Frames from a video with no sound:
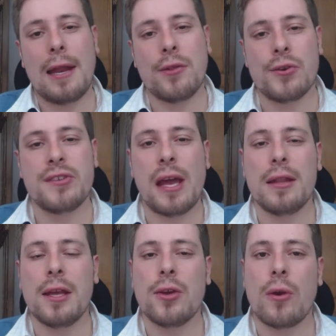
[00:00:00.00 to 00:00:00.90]
and
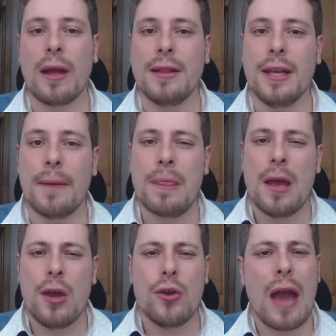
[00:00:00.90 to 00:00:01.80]
understanding your idea,
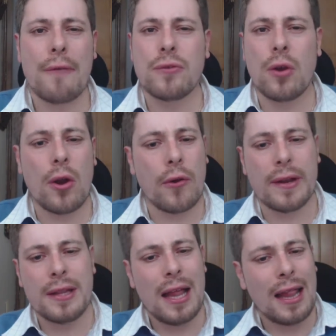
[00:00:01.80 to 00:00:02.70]
you have to learn
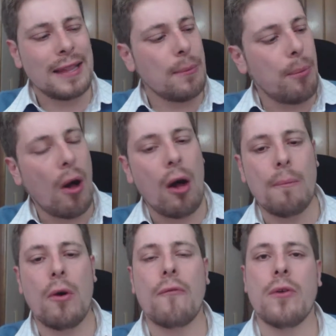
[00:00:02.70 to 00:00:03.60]
it like the
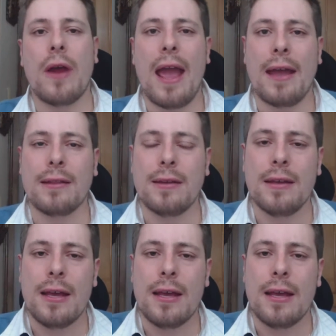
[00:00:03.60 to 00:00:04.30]
palm of your hand.